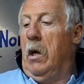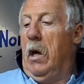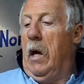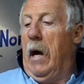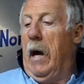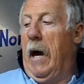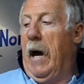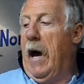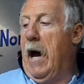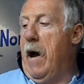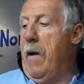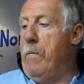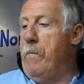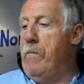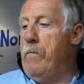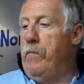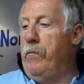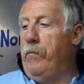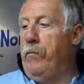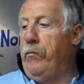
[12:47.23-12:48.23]

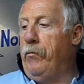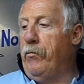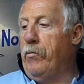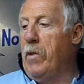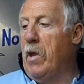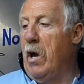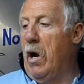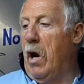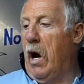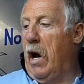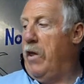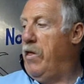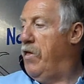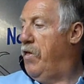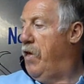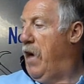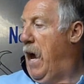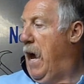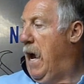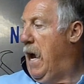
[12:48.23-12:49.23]
I
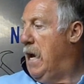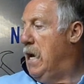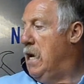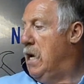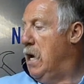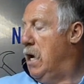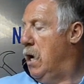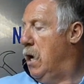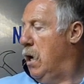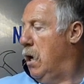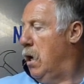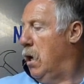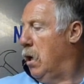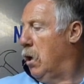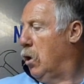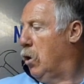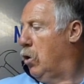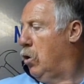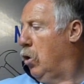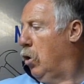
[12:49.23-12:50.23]
then
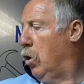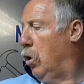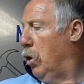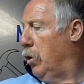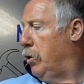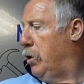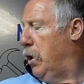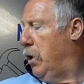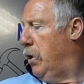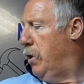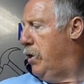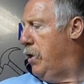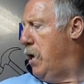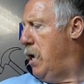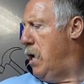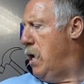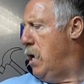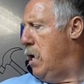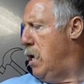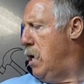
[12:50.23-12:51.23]
got
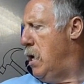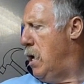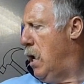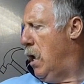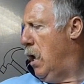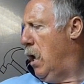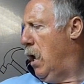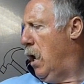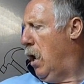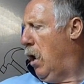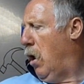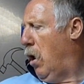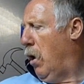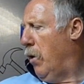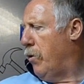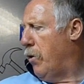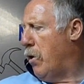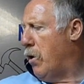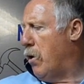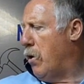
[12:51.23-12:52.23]
the
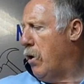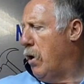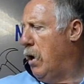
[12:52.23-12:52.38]
other